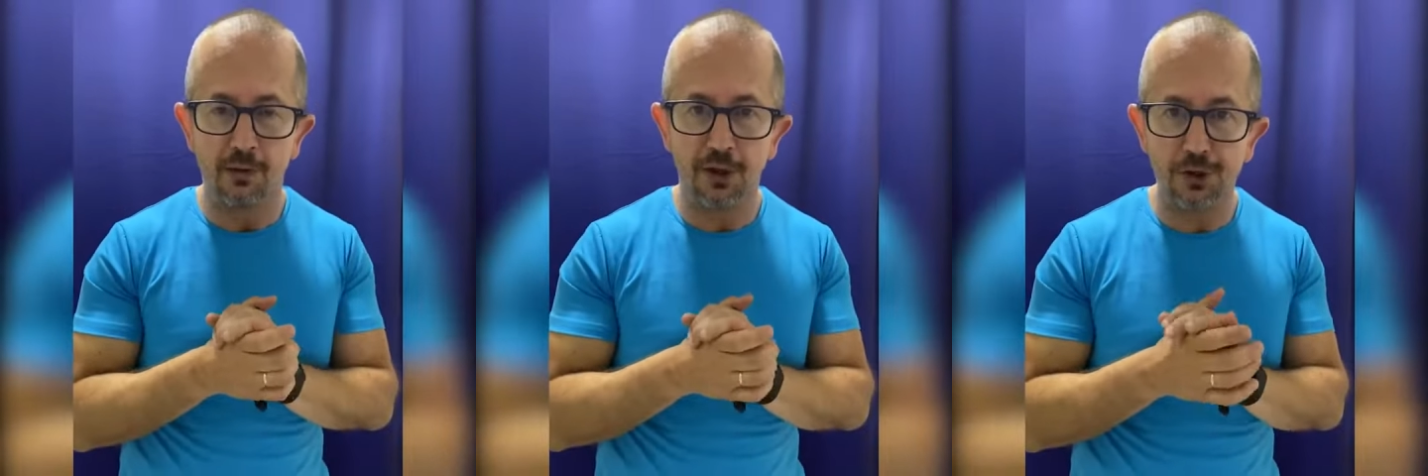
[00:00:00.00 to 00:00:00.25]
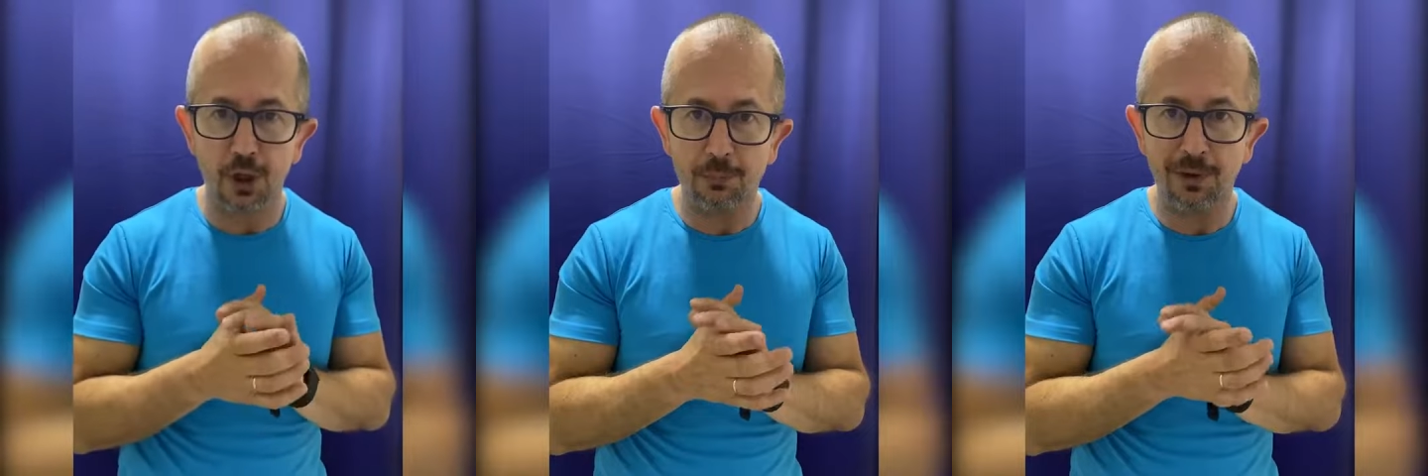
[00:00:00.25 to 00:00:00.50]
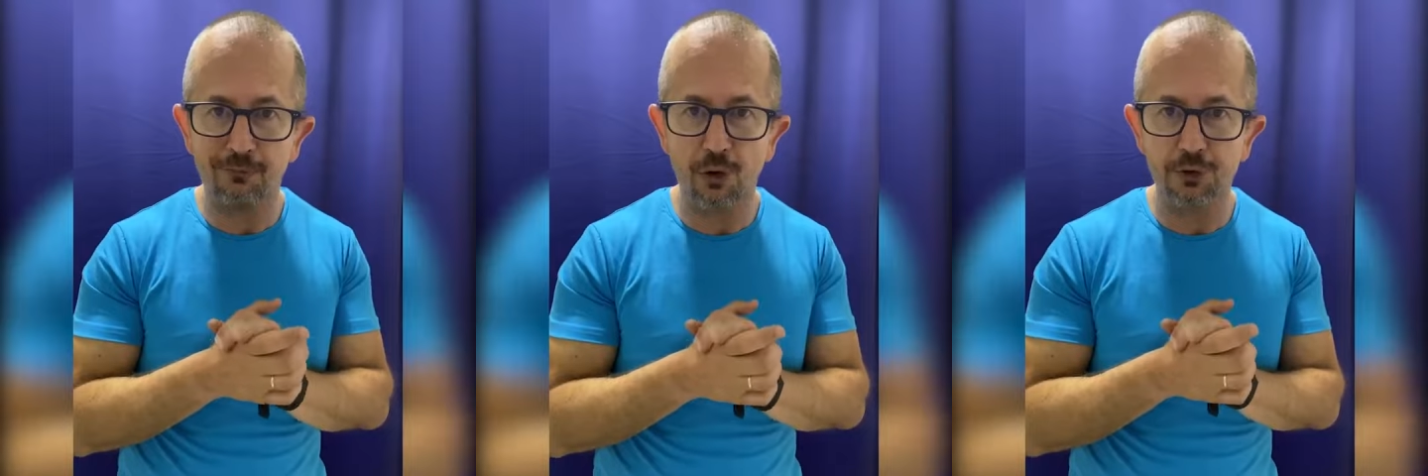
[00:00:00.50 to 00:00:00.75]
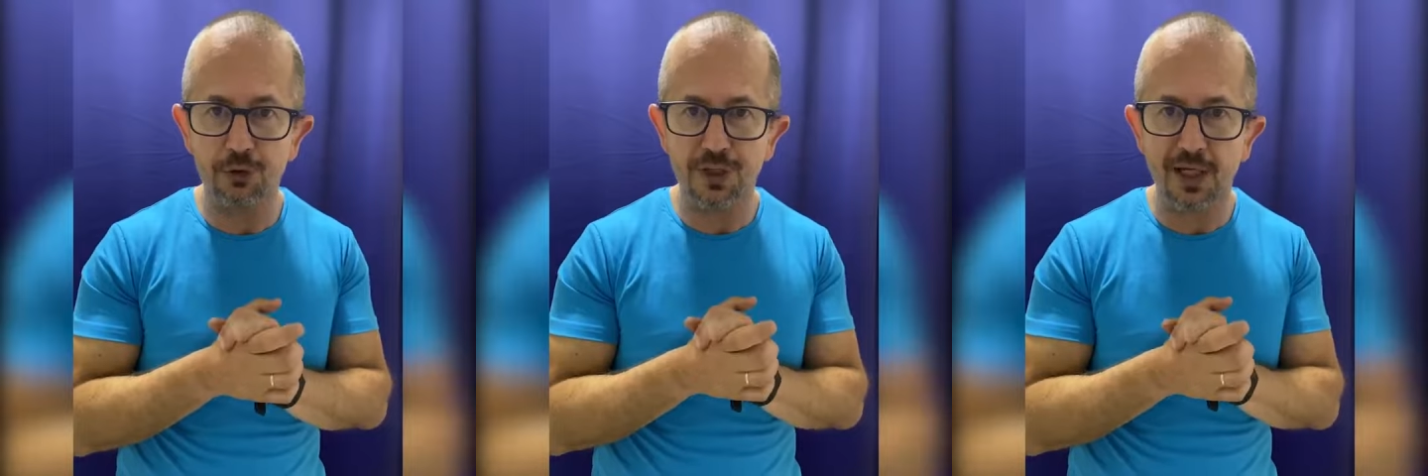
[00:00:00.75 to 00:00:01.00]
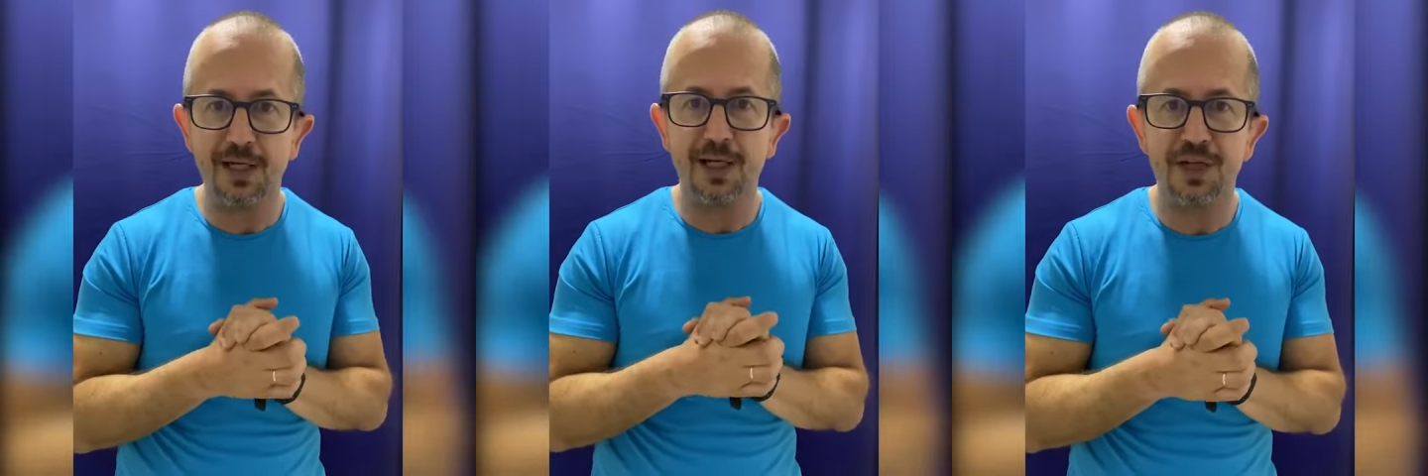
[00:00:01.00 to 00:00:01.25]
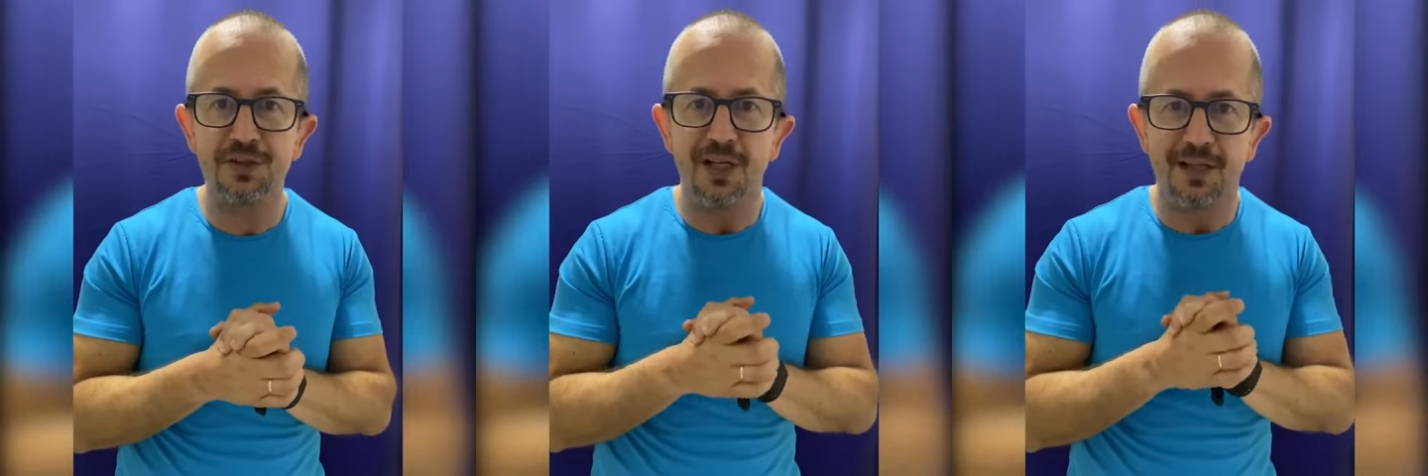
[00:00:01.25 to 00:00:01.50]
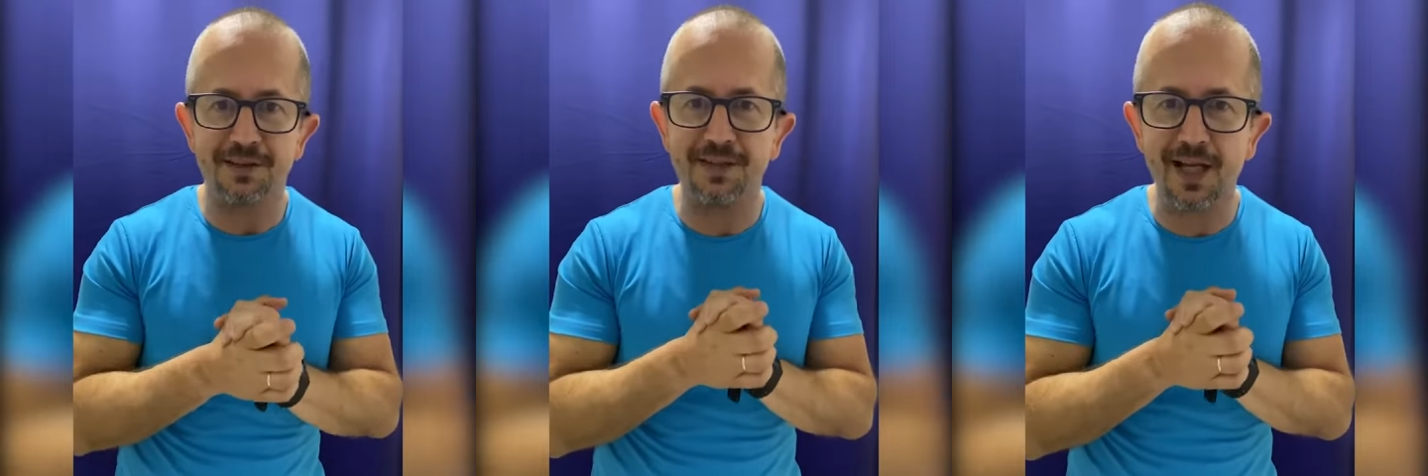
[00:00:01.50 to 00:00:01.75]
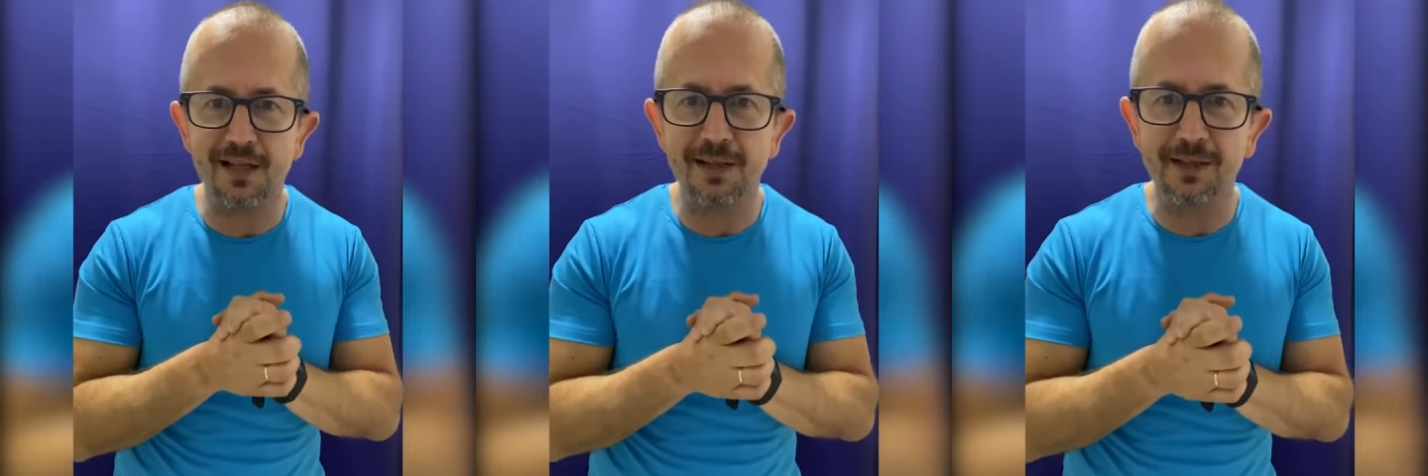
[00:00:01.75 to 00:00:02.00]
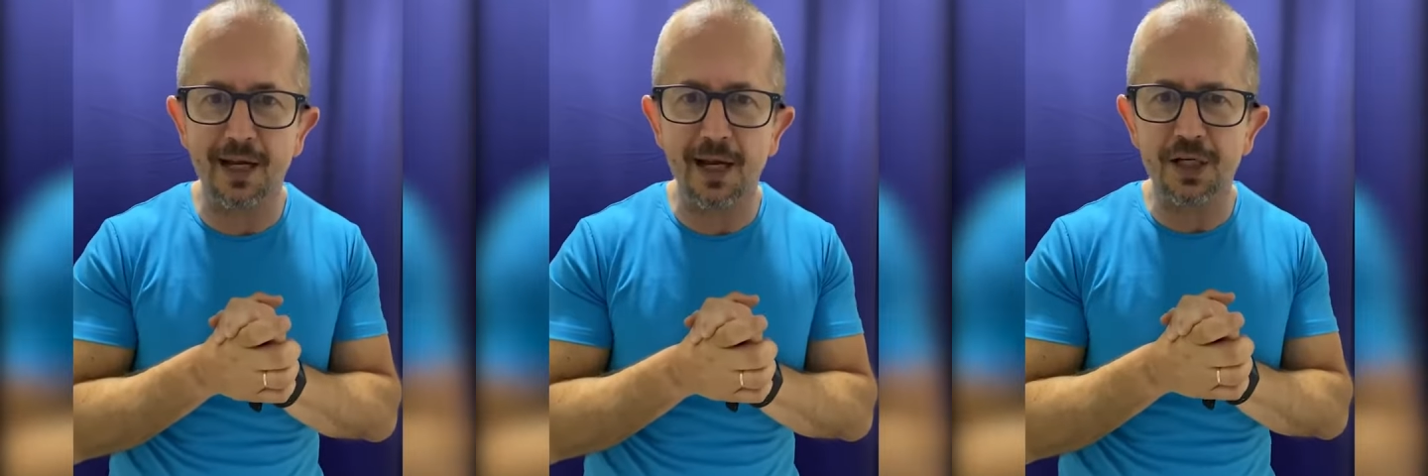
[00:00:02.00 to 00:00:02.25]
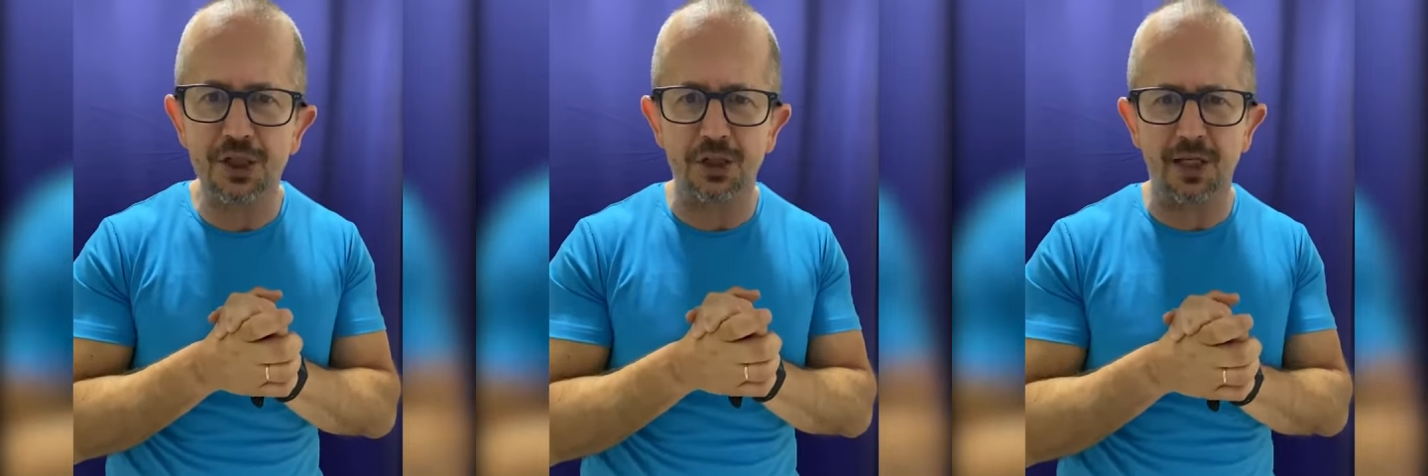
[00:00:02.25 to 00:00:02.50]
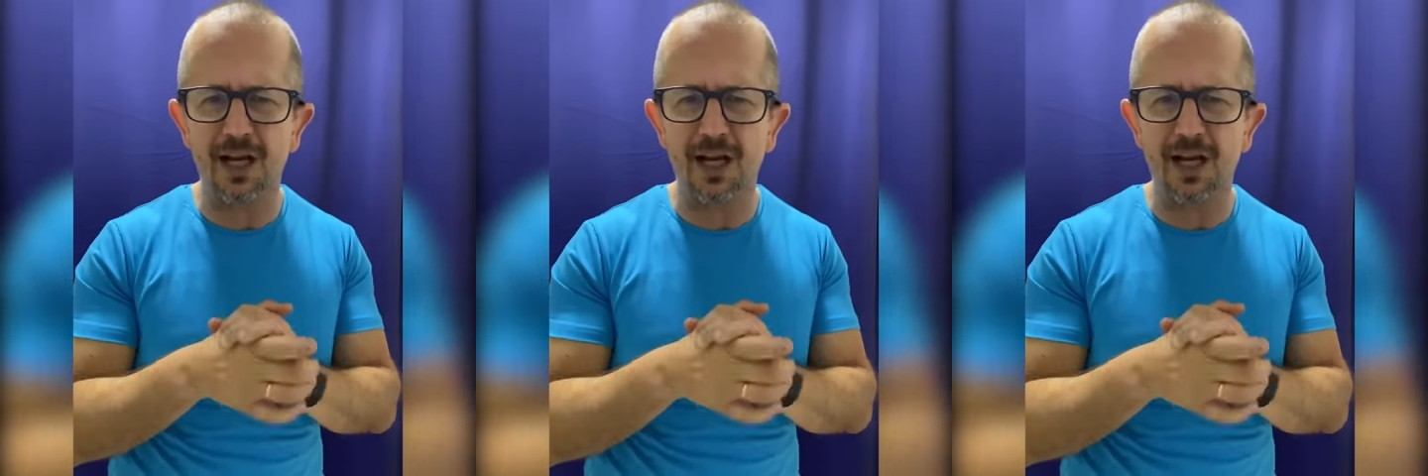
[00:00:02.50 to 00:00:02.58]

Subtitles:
The topic for today is delegation,